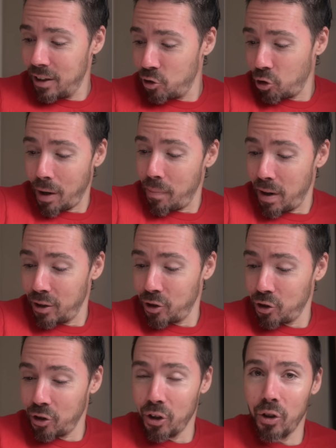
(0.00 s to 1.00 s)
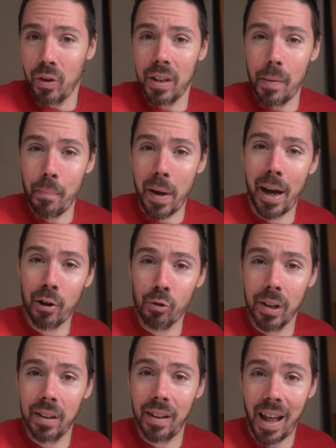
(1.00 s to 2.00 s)
tripod screw and the
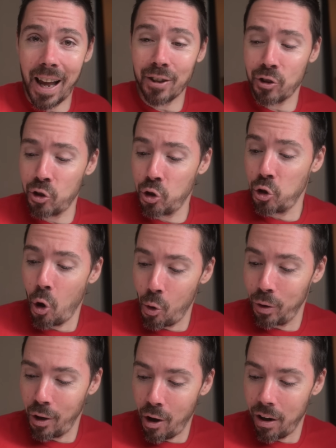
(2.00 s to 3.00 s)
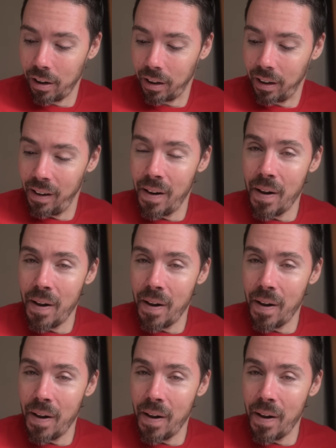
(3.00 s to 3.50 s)
battery lasts so long.